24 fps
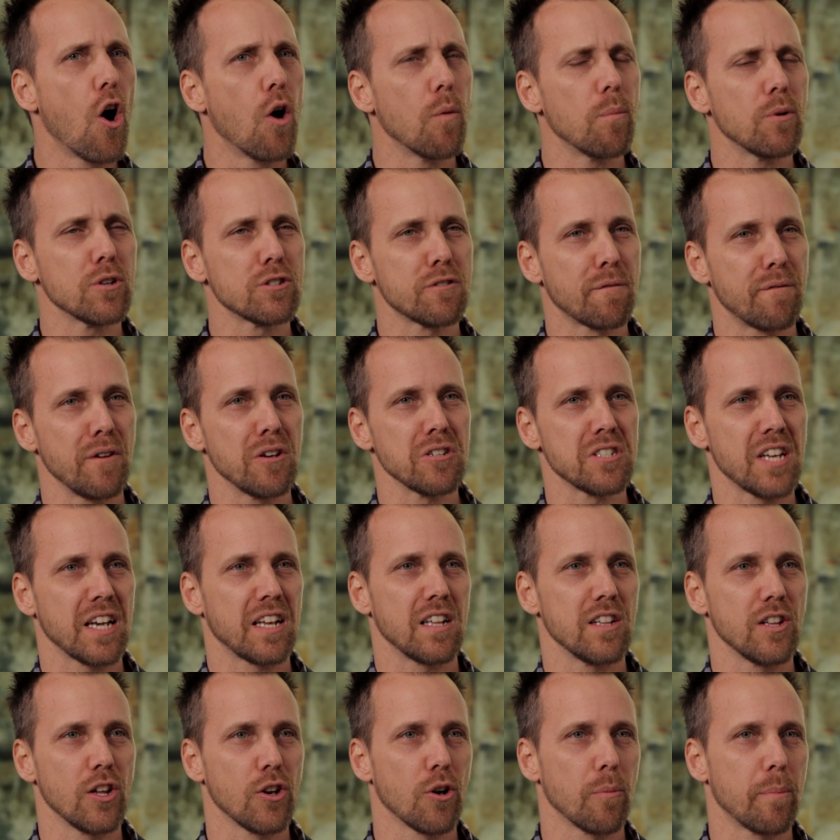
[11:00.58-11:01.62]
almost feels like a
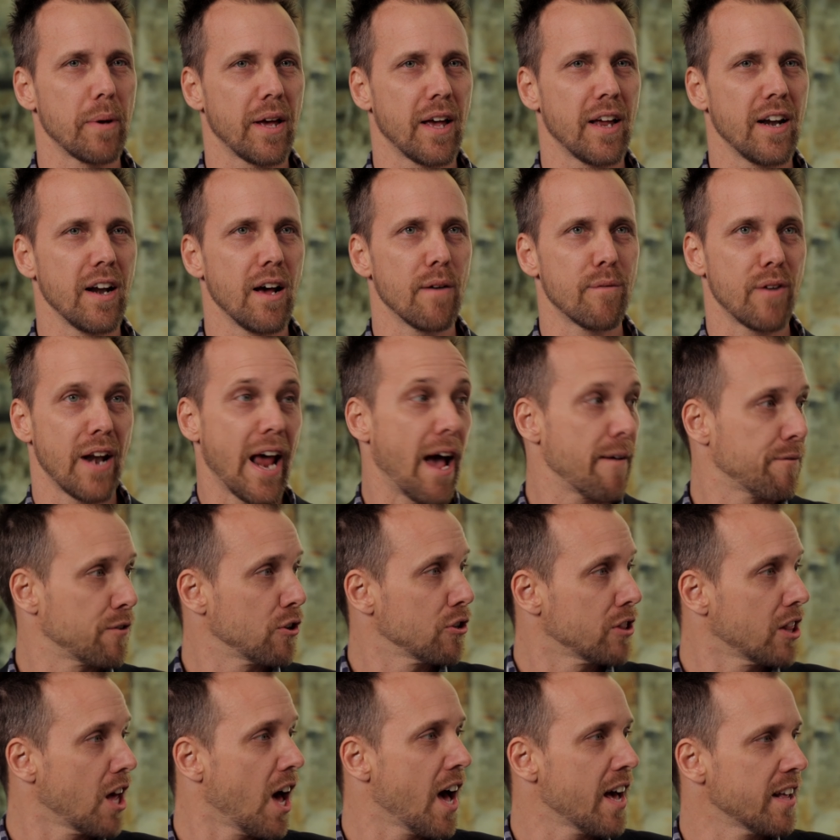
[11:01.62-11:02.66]
little bit of an
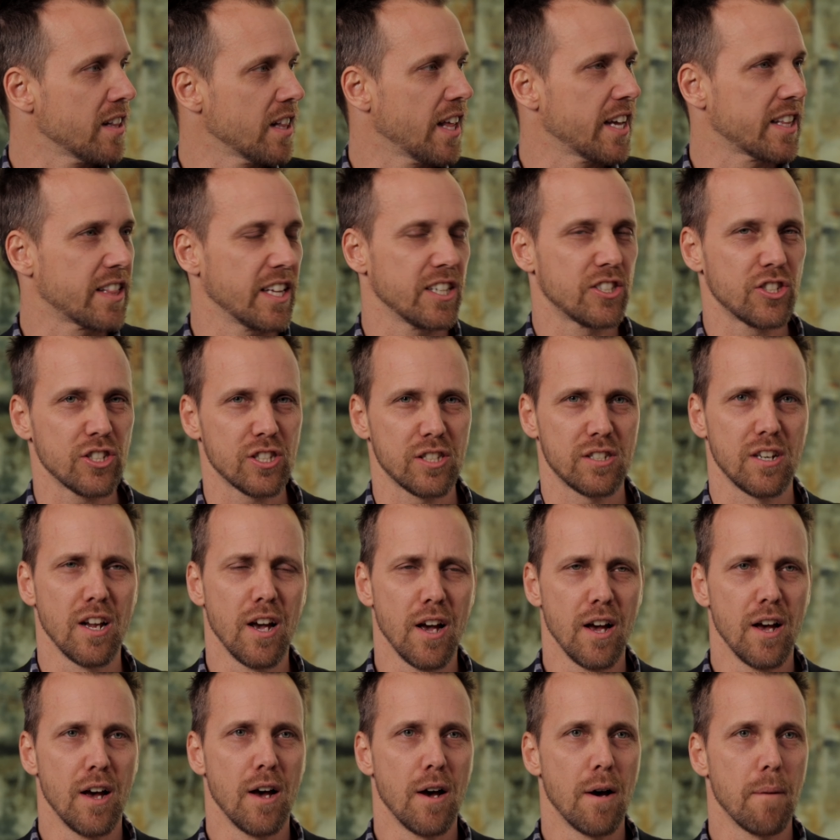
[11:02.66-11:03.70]
afterthought. Like they just
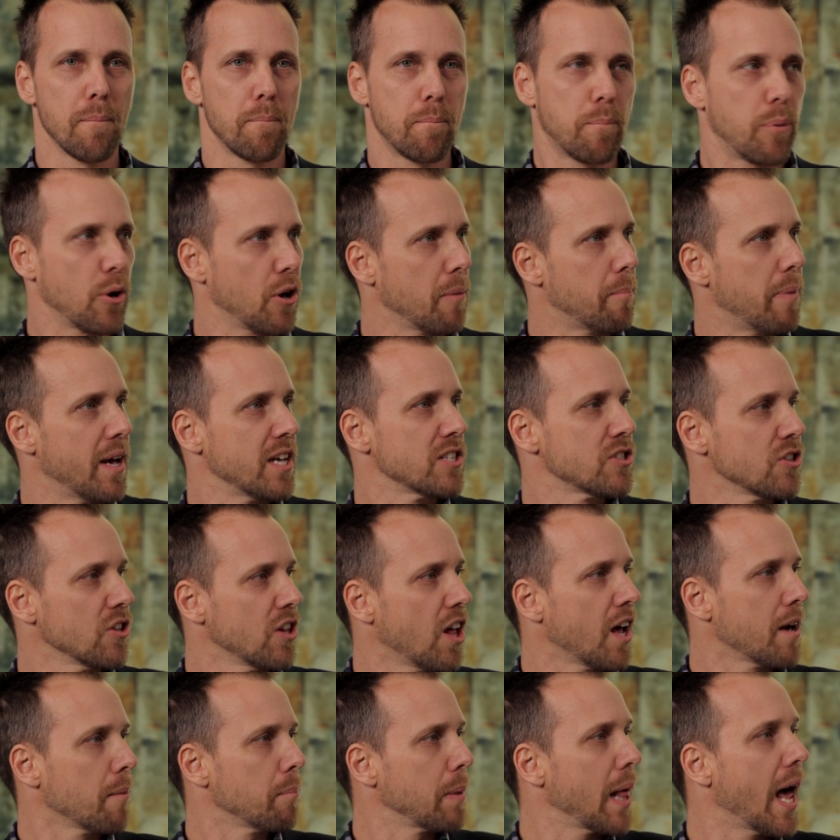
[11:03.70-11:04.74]
yeah. put a bezel
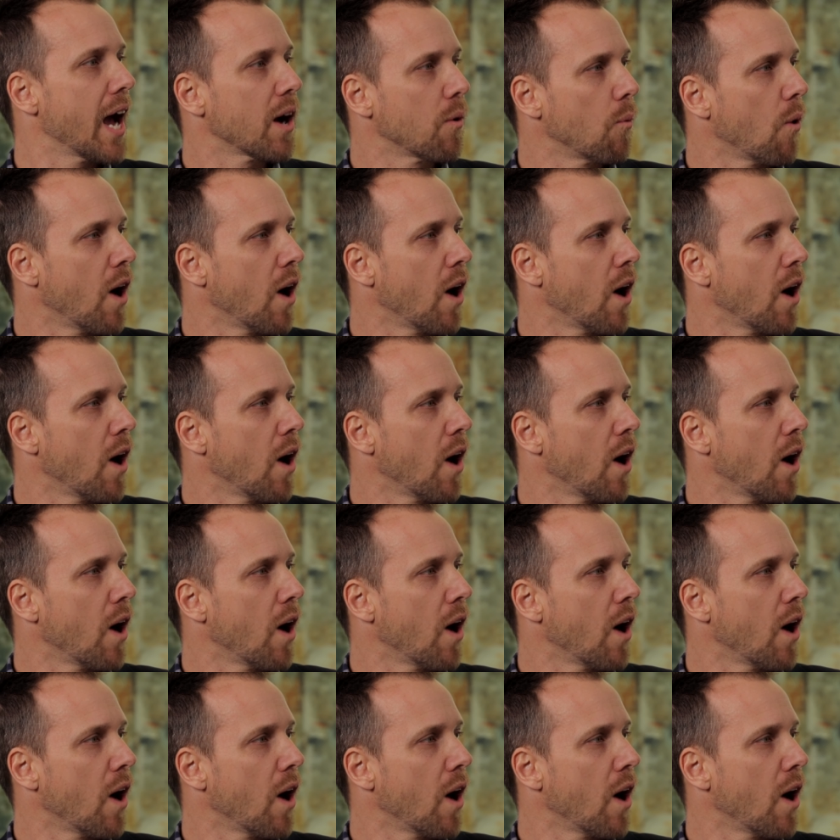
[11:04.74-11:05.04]
on a black